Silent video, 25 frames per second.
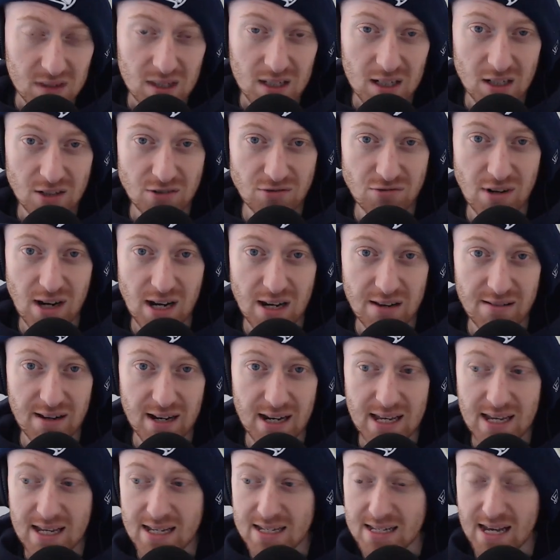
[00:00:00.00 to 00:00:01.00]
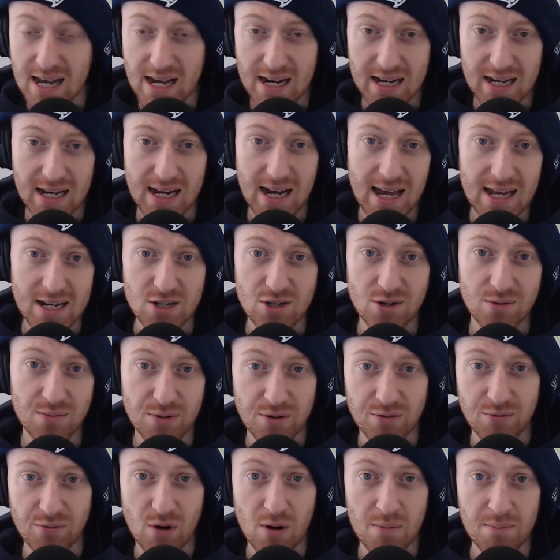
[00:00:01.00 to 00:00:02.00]
It's really, really easy. I can hedge up
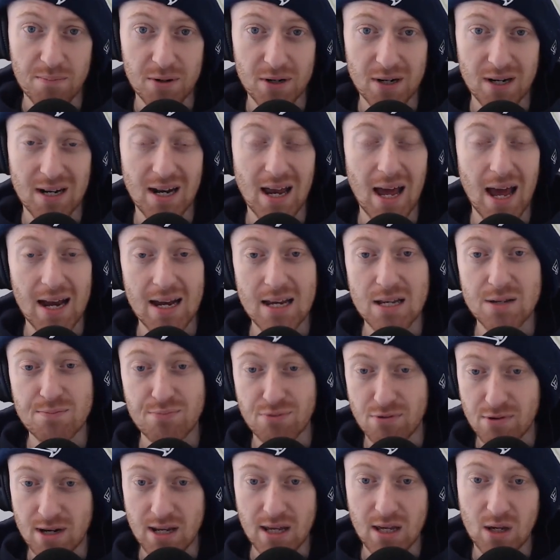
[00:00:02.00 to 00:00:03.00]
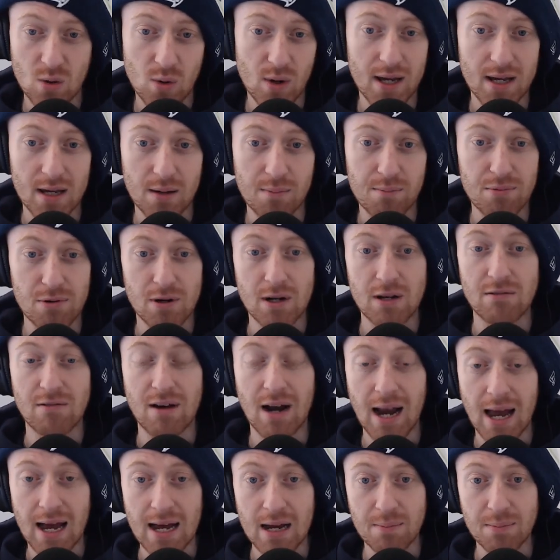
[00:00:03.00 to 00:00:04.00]
with one button and it's pretty quick and pretty
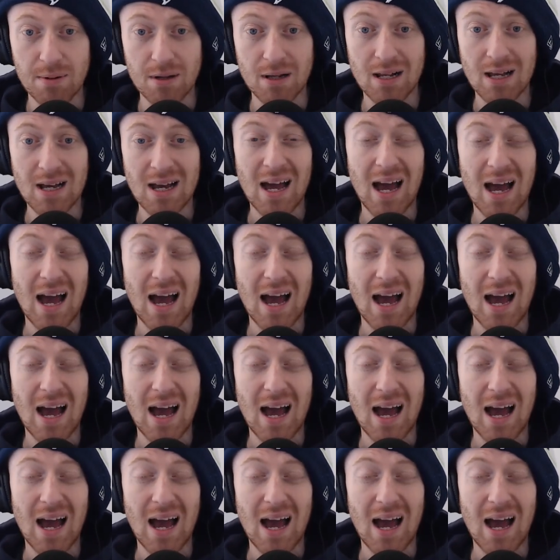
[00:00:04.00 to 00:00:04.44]
reliable.